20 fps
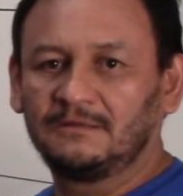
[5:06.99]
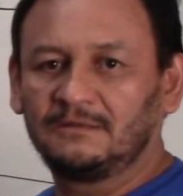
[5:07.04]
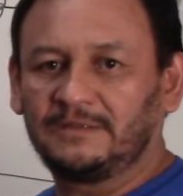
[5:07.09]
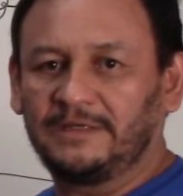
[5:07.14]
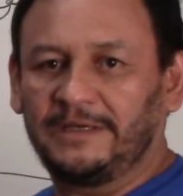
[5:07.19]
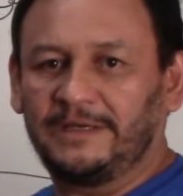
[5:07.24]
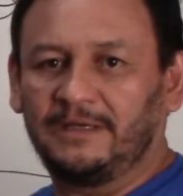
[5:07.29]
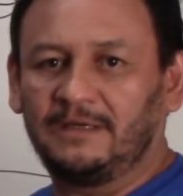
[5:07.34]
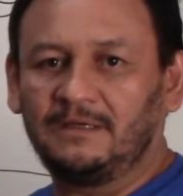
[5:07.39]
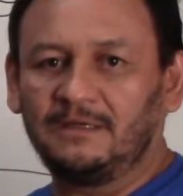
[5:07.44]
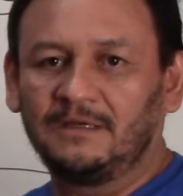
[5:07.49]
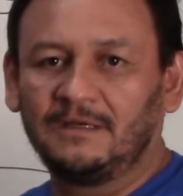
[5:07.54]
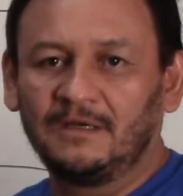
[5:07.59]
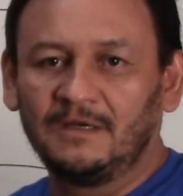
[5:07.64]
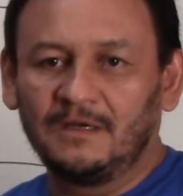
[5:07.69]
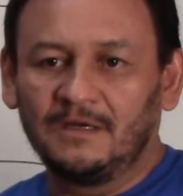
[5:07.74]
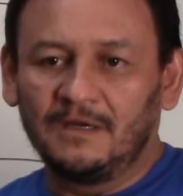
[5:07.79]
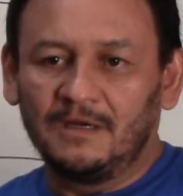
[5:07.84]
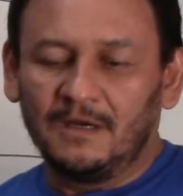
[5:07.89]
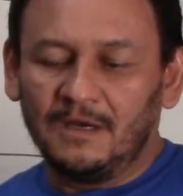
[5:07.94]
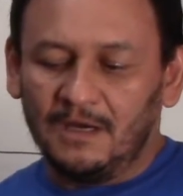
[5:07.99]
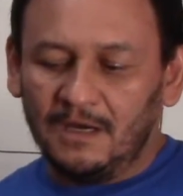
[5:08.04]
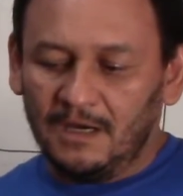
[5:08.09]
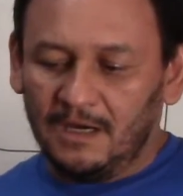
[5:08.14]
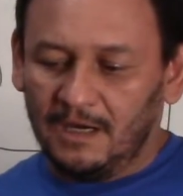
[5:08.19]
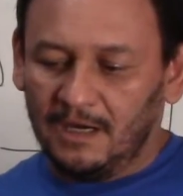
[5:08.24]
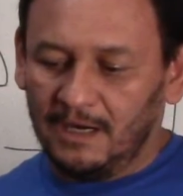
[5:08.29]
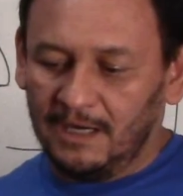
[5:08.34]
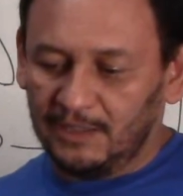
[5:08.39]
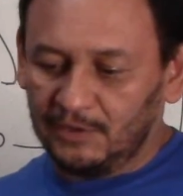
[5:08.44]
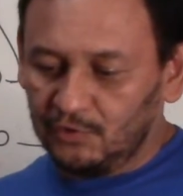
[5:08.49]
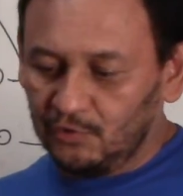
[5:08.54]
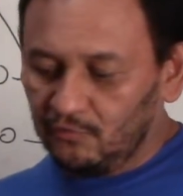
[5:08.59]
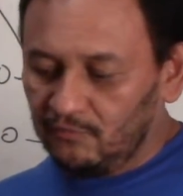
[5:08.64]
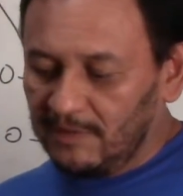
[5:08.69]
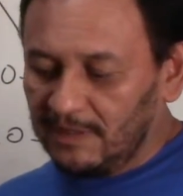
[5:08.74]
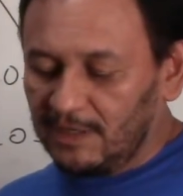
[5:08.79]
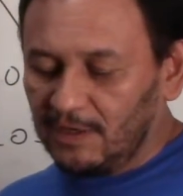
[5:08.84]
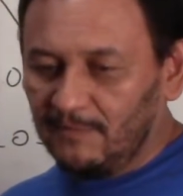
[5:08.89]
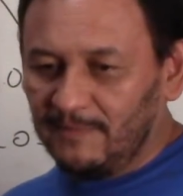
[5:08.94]
Okay, I do
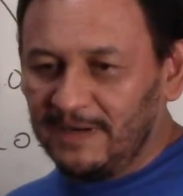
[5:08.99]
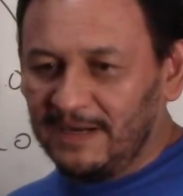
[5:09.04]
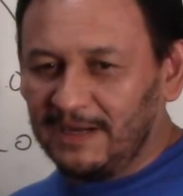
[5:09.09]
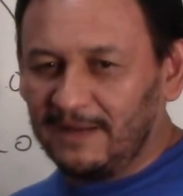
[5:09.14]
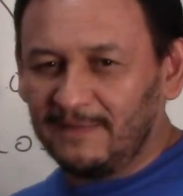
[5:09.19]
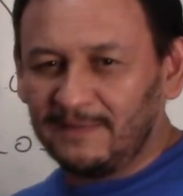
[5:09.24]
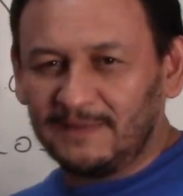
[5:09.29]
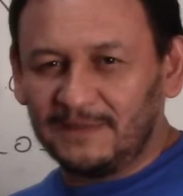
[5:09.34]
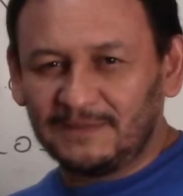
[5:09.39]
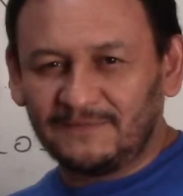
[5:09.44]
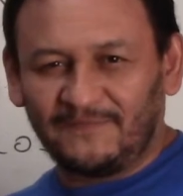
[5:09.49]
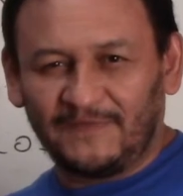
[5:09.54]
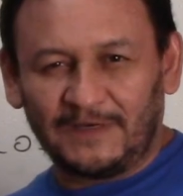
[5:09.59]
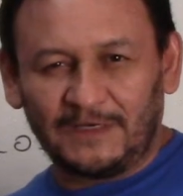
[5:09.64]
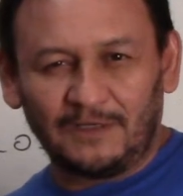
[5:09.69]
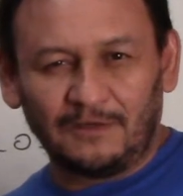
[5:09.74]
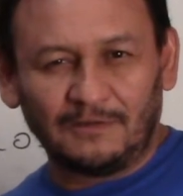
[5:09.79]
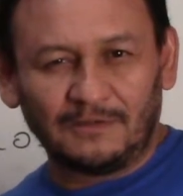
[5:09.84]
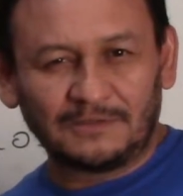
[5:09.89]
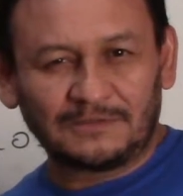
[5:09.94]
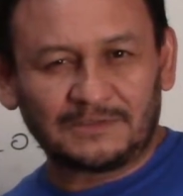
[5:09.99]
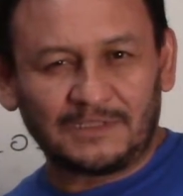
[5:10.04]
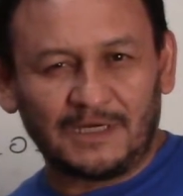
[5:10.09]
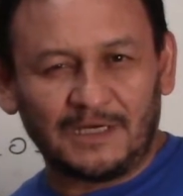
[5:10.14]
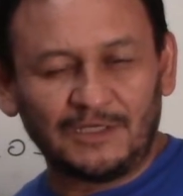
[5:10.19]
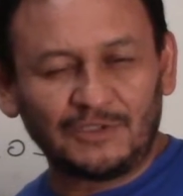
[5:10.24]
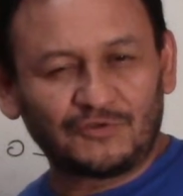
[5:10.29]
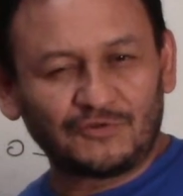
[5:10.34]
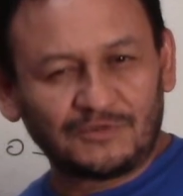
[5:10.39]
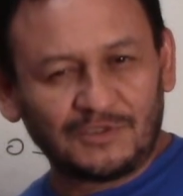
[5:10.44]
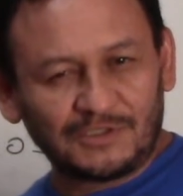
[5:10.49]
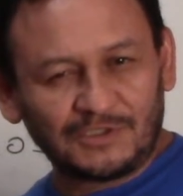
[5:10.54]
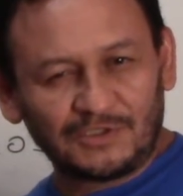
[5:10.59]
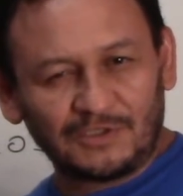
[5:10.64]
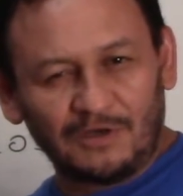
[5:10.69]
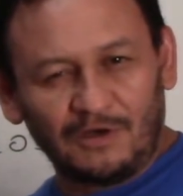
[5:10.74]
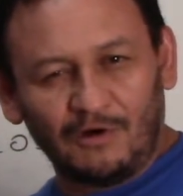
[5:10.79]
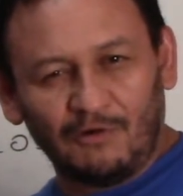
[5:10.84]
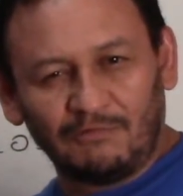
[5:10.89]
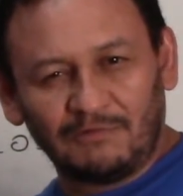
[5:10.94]
recommend these videos are
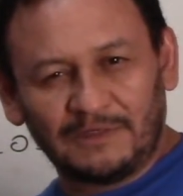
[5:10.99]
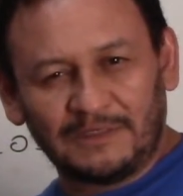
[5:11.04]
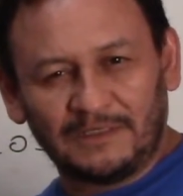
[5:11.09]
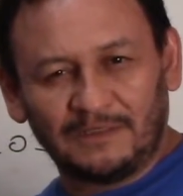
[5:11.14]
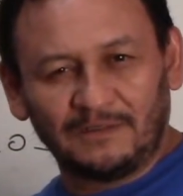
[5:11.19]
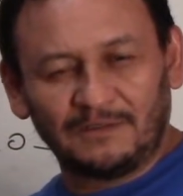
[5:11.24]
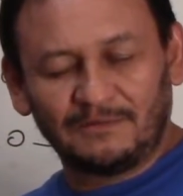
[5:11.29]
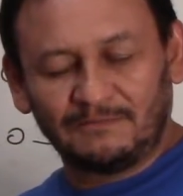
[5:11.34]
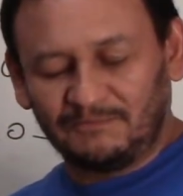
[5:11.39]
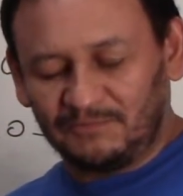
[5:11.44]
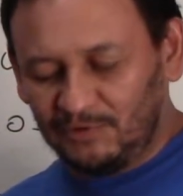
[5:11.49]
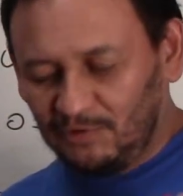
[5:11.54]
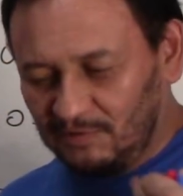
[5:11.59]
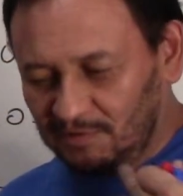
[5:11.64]
introduction only,